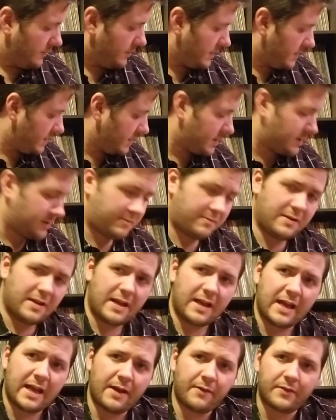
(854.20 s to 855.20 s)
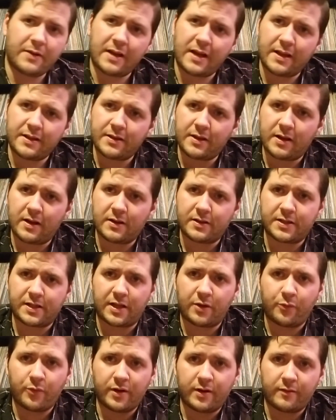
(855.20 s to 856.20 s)
just haven't had the heart to
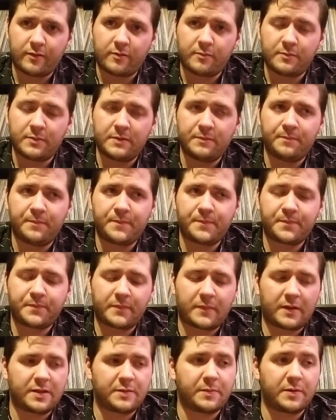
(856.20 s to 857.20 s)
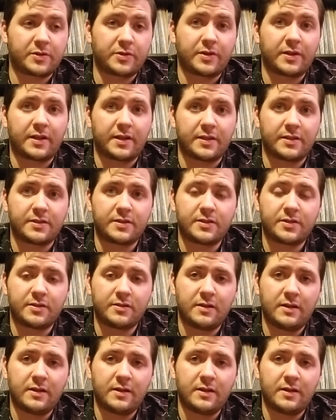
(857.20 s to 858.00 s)
get rid of them, especially because,